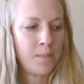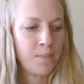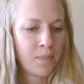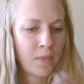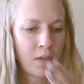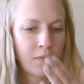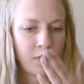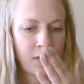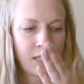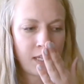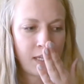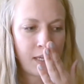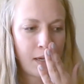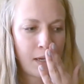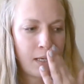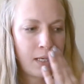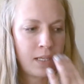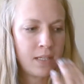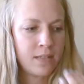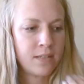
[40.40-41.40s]
of leaky
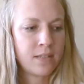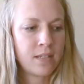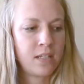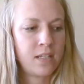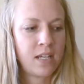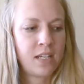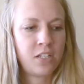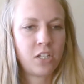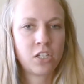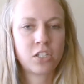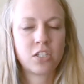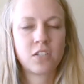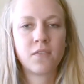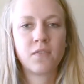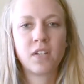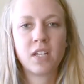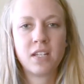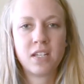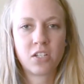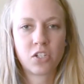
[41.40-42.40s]
gut is a digestive
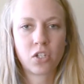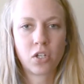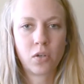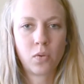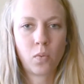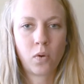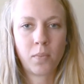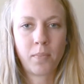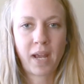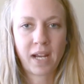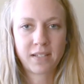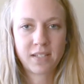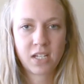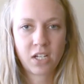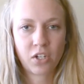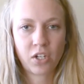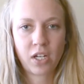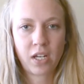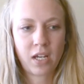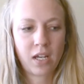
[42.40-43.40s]
condition where
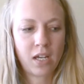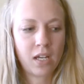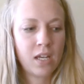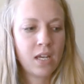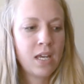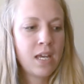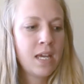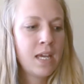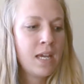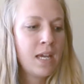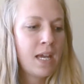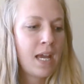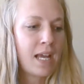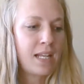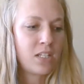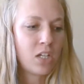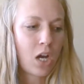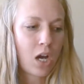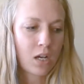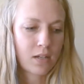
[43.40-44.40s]
bacteria and
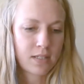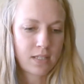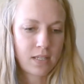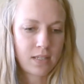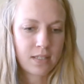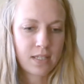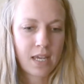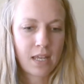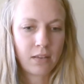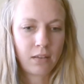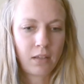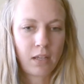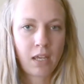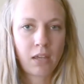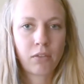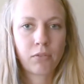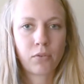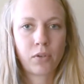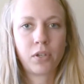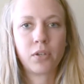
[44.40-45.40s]
toxins can leak
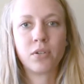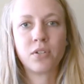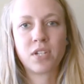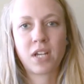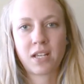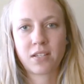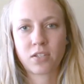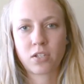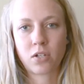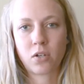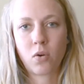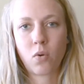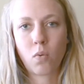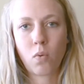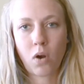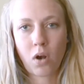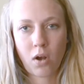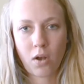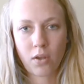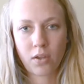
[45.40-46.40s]
through your intestinal
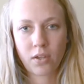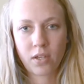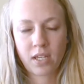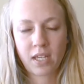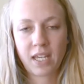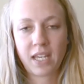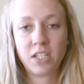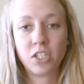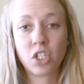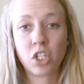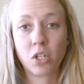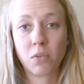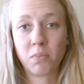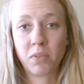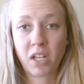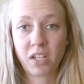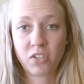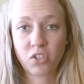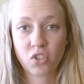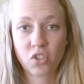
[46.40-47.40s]
wall into your
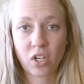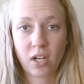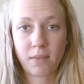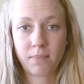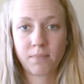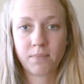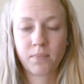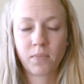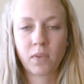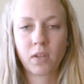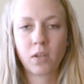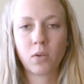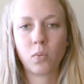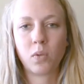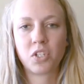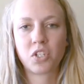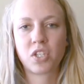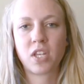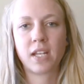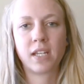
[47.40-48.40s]
bloodstream,
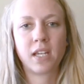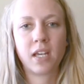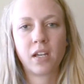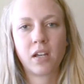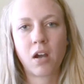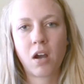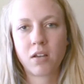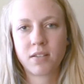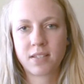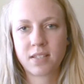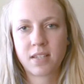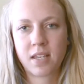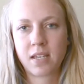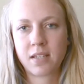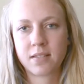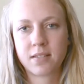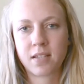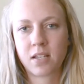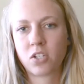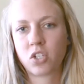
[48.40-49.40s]
which then can cause
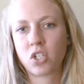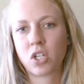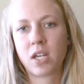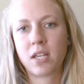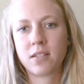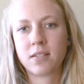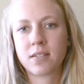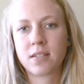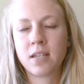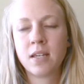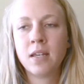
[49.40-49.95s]
things such as